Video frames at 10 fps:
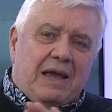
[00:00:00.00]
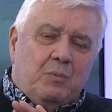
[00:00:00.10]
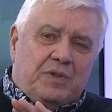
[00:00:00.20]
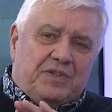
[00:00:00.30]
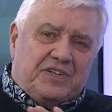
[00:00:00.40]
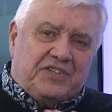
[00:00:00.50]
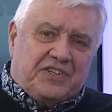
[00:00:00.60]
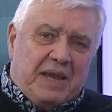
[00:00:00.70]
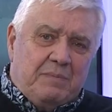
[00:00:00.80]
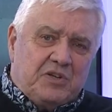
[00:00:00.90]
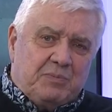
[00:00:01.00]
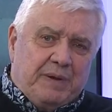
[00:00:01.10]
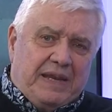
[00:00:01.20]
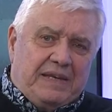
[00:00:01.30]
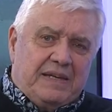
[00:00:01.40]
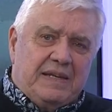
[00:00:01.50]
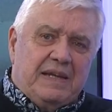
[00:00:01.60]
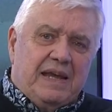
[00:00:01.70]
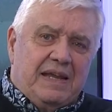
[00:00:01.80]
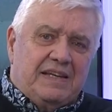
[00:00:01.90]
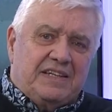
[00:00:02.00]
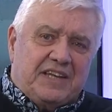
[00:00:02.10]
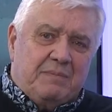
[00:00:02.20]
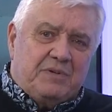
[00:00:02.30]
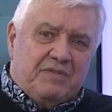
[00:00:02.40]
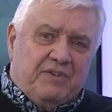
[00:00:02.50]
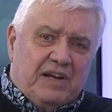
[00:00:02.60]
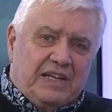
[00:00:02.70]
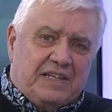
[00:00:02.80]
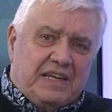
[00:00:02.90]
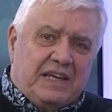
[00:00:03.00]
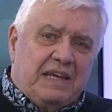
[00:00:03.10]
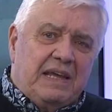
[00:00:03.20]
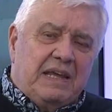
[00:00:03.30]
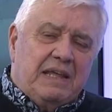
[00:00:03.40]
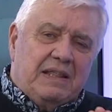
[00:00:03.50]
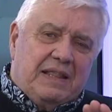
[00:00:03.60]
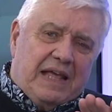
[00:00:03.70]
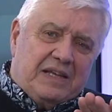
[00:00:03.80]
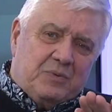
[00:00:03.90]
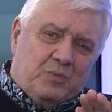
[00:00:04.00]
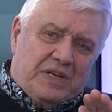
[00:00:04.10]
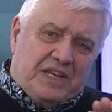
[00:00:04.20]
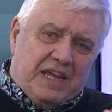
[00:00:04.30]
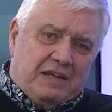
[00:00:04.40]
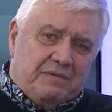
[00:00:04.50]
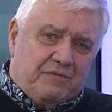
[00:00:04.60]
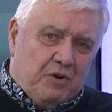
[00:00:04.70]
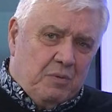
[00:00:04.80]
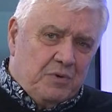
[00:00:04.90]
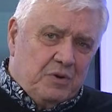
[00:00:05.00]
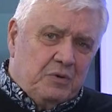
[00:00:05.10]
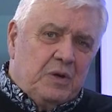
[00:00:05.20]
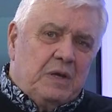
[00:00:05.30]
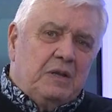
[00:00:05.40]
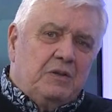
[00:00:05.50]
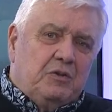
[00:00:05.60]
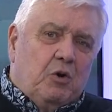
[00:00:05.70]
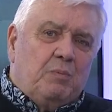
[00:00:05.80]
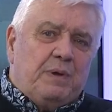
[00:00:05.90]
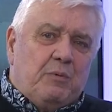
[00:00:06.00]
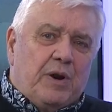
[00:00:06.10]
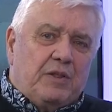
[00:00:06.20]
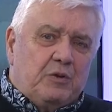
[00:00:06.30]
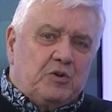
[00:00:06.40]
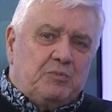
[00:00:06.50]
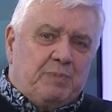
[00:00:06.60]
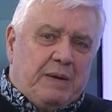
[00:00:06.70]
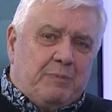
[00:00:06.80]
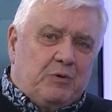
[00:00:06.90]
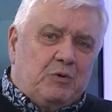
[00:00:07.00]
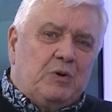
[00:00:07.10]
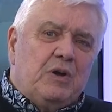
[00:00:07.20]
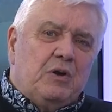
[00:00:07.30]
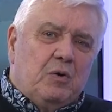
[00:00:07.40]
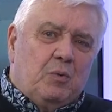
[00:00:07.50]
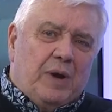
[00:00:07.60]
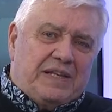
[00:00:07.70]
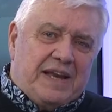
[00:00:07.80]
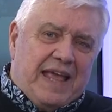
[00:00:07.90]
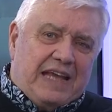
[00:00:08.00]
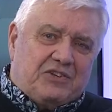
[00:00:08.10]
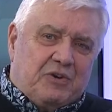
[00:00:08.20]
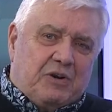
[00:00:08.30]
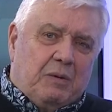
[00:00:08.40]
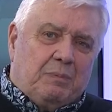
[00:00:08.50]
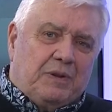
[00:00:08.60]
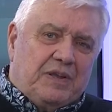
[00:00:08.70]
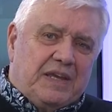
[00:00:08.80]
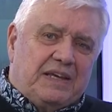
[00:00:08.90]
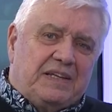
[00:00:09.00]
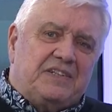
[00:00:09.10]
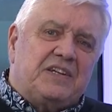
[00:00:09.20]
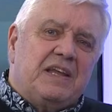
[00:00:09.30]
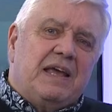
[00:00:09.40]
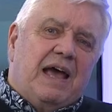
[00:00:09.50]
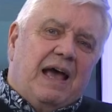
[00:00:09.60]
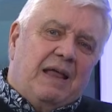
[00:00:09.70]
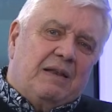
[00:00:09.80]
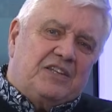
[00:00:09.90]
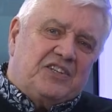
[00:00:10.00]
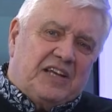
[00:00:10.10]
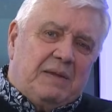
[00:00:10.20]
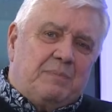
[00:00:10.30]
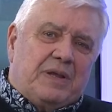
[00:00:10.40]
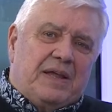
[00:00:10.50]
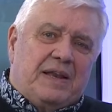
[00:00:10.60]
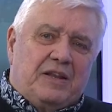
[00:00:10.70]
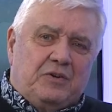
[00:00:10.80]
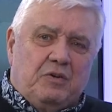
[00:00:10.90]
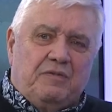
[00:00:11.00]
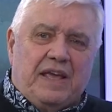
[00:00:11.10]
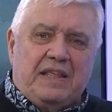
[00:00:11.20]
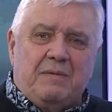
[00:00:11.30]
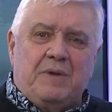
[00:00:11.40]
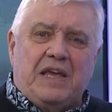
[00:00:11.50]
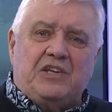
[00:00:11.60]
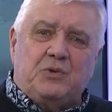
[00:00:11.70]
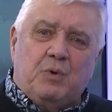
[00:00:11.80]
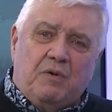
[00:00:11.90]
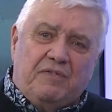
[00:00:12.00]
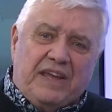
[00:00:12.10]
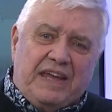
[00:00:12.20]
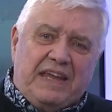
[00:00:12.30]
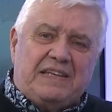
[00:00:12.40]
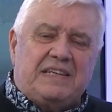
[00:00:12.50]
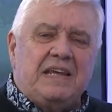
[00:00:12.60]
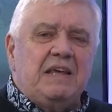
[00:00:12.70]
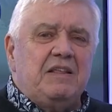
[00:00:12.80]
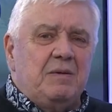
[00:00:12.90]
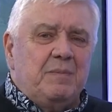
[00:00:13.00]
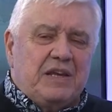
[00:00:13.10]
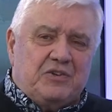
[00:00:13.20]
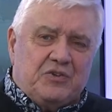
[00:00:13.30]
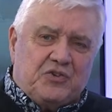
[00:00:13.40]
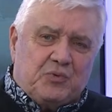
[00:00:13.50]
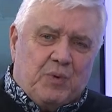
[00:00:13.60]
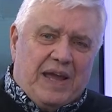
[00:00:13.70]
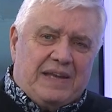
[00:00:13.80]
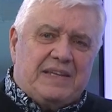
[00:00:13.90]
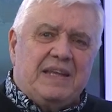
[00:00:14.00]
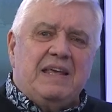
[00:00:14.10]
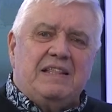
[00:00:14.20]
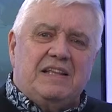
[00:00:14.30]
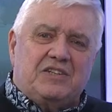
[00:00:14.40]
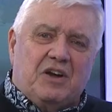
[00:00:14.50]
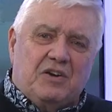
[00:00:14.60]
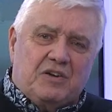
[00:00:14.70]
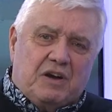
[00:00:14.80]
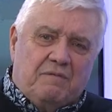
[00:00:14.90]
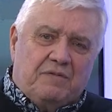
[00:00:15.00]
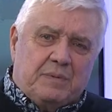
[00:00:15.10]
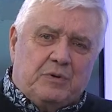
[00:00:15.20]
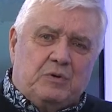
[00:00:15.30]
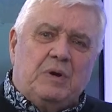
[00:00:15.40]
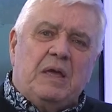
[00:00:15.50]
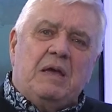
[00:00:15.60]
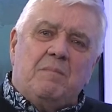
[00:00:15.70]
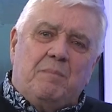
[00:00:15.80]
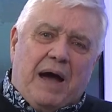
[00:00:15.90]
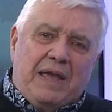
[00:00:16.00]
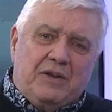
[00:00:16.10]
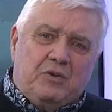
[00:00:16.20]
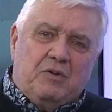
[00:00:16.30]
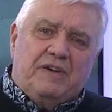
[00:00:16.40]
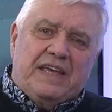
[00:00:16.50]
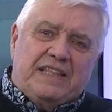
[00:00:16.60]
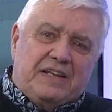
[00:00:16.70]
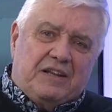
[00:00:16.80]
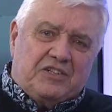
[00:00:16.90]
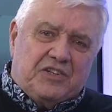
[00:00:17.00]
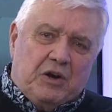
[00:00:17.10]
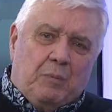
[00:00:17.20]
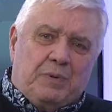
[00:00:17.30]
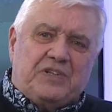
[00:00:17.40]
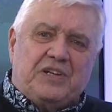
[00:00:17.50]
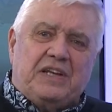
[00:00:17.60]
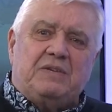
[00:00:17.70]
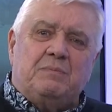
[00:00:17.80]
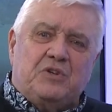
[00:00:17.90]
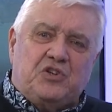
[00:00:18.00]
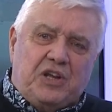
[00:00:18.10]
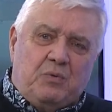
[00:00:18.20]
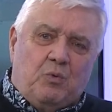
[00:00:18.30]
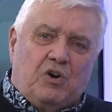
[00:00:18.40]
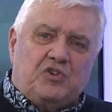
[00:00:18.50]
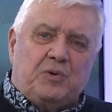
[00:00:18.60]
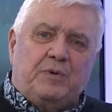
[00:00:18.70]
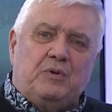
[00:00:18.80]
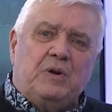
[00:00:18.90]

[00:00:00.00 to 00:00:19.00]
with the same speed and the same civility that we take it from you. Don't be one of those people who wait an extra couple of years and sleep in a duvet that makes you overheat, that makes you sweat, that's uncomfortable. Buy a duvet that does the opposite, machine washable